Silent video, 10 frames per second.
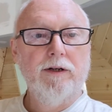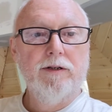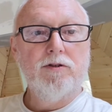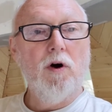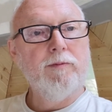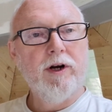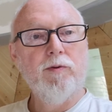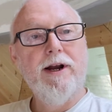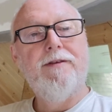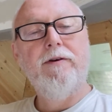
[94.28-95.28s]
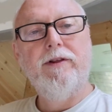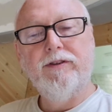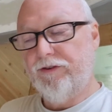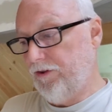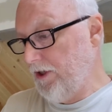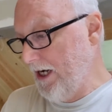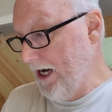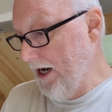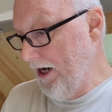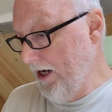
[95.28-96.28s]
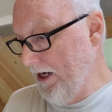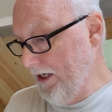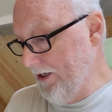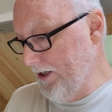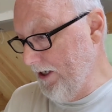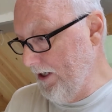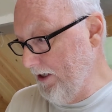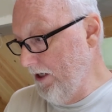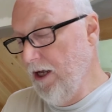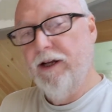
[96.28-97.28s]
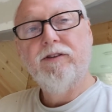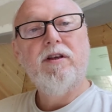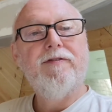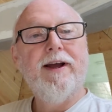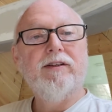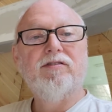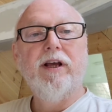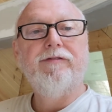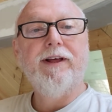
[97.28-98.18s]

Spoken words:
So I'm going to read through this and see if I can safely